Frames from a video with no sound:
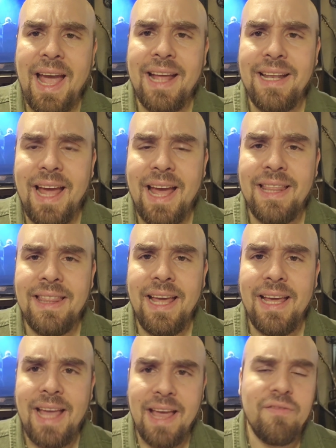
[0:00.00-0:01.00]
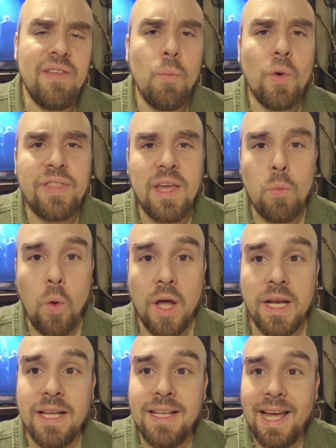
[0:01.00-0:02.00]
and they gave them what they
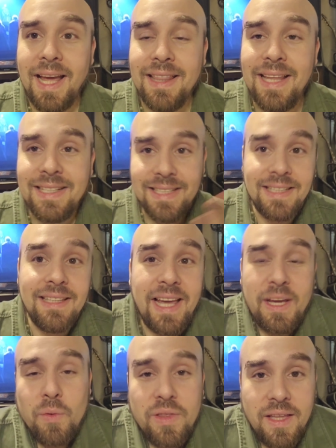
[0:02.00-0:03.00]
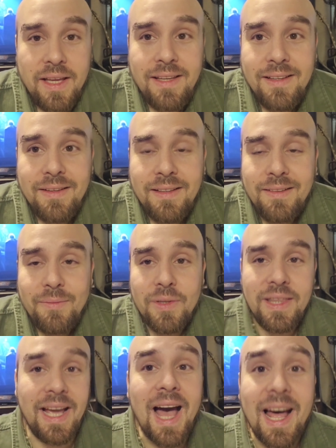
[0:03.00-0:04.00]
wanted, and they didn't like what they
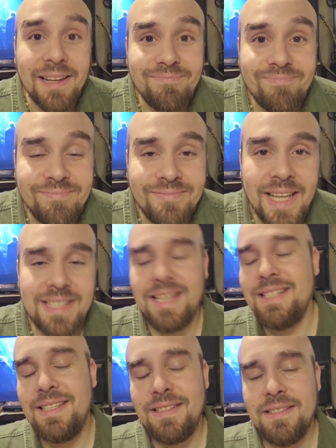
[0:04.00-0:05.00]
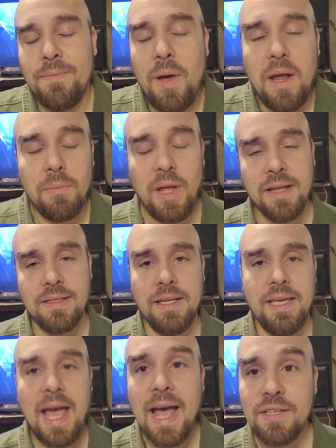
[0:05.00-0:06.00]
got. That's the bottom line. It's like,